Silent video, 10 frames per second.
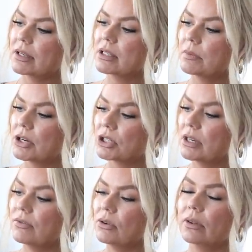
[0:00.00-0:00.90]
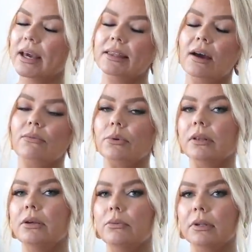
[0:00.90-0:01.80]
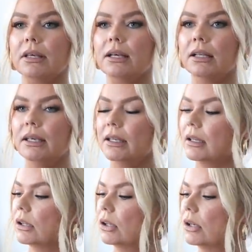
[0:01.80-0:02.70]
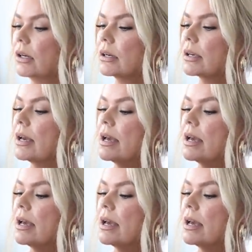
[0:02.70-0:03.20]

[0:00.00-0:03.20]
especially if you like that really, really clean look.